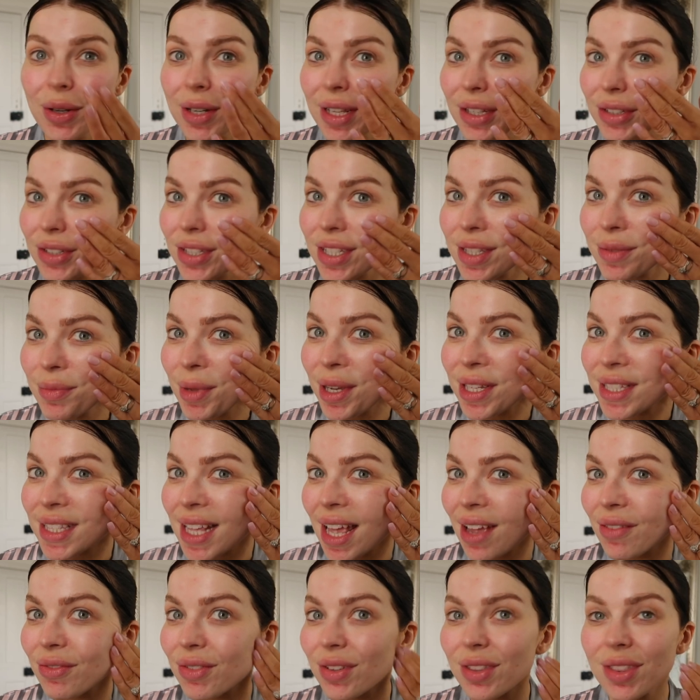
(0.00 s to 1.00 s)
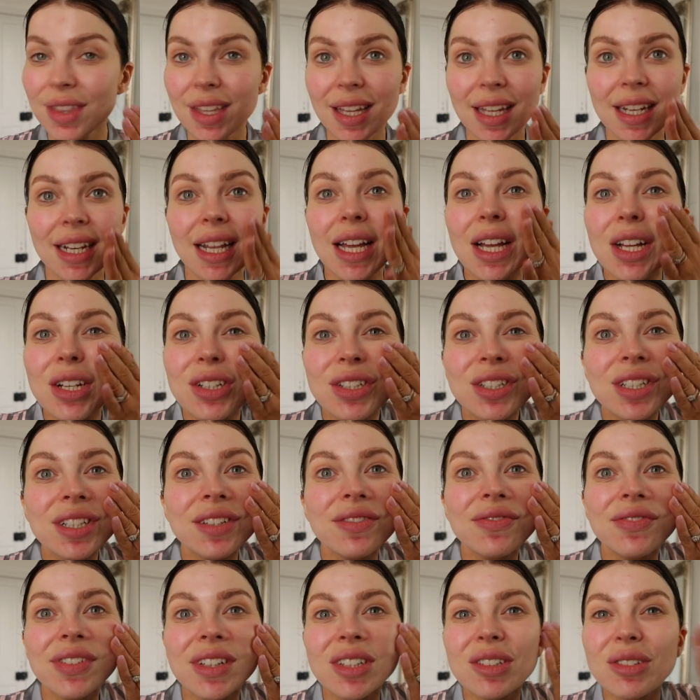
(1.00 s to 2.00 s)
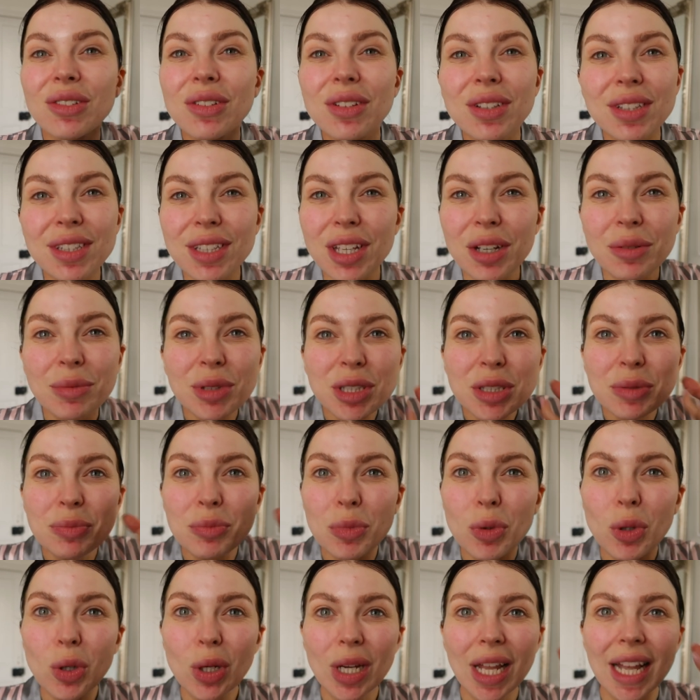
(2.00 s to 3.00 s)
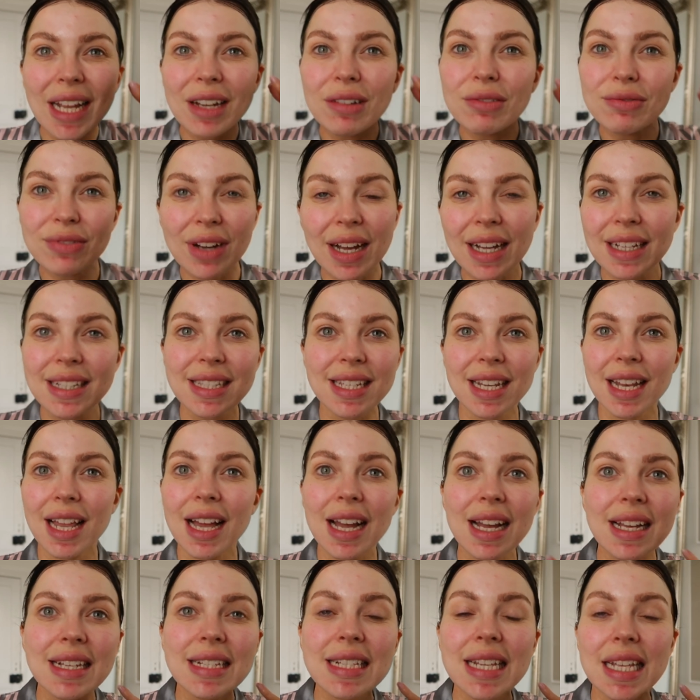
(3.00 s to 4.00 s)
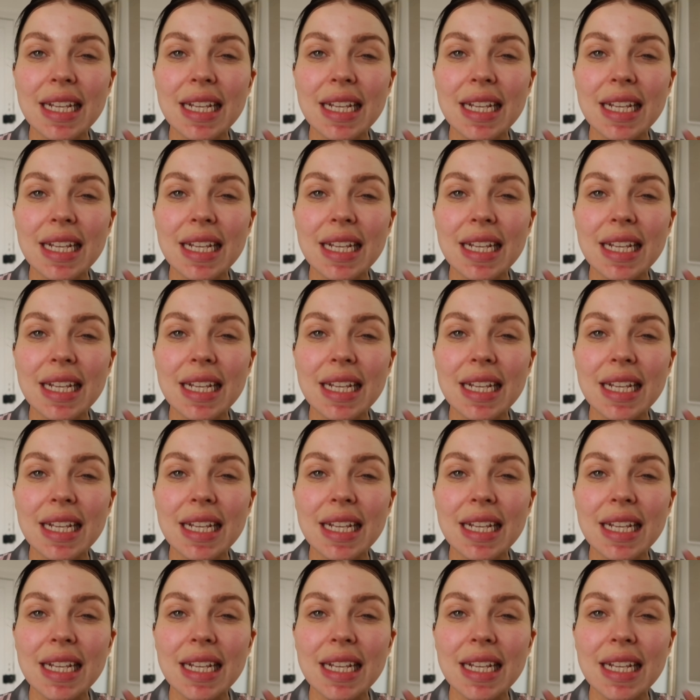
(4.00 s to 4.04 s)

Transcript: It just makes everything feel so much more like vitalized.